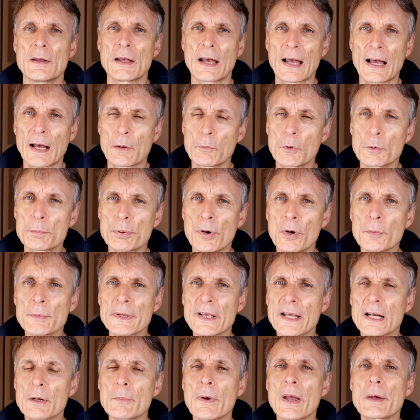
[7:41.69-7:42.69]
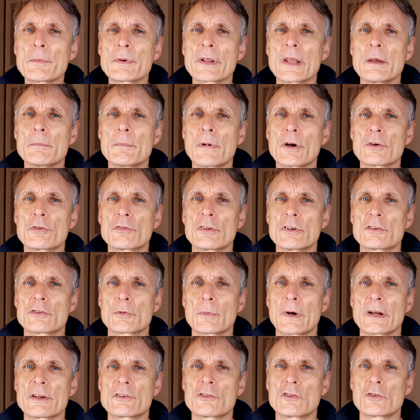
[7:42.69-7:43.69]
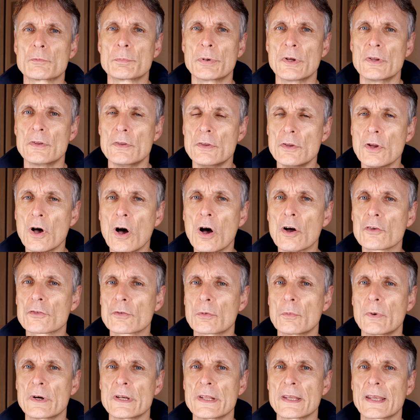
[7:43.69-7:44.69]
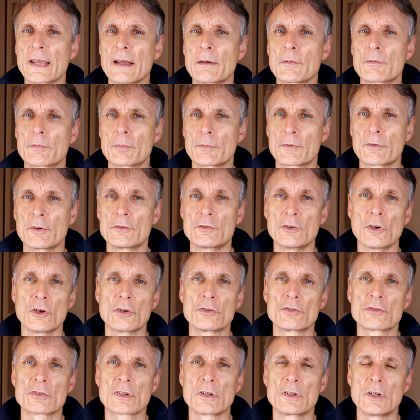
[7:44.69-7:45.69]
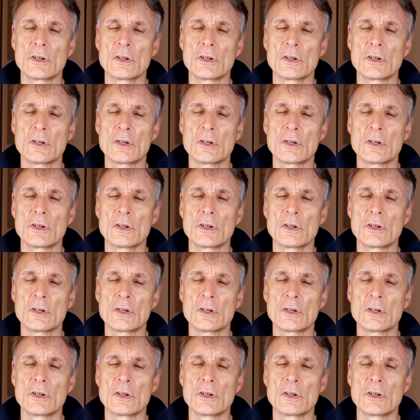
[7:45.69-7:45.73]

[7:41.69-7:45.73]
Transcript: I would probably get away with it in most situations, but not when you get to dusk,